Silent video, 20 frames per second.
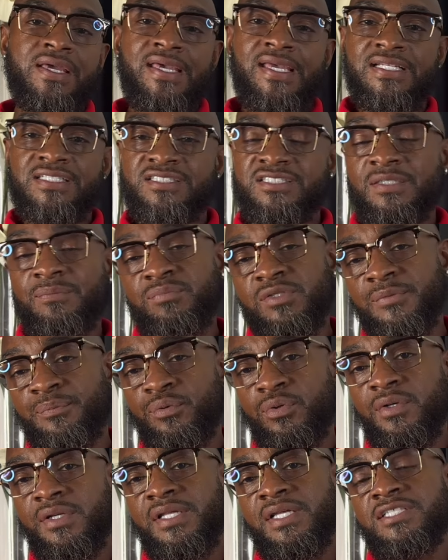It's simply
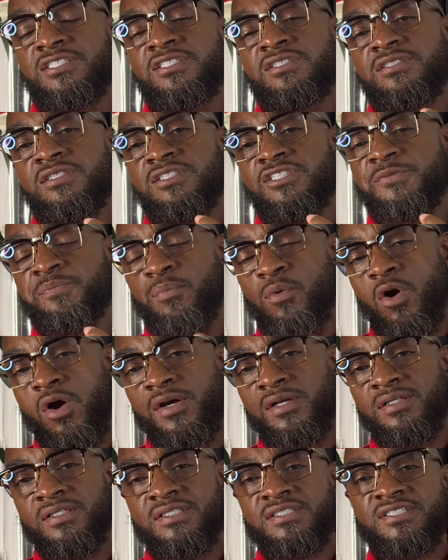put, it's
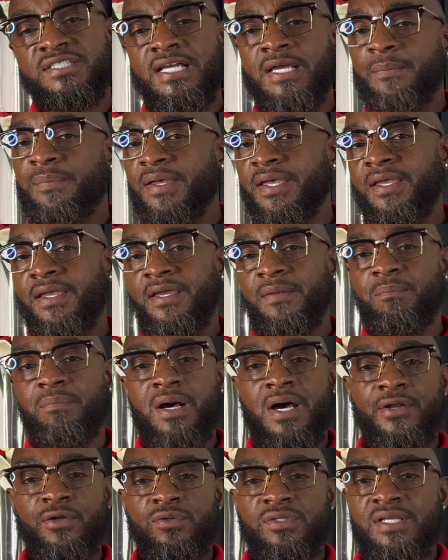sparkling champagne
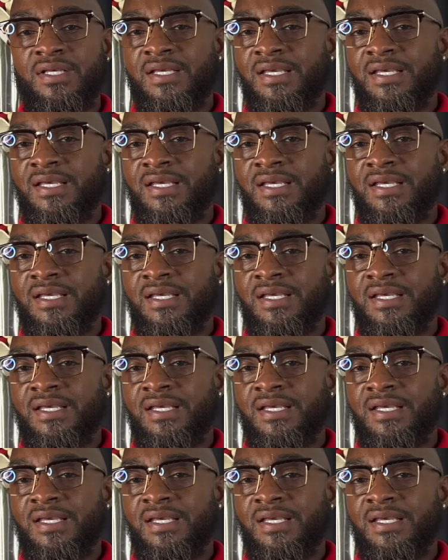bottle.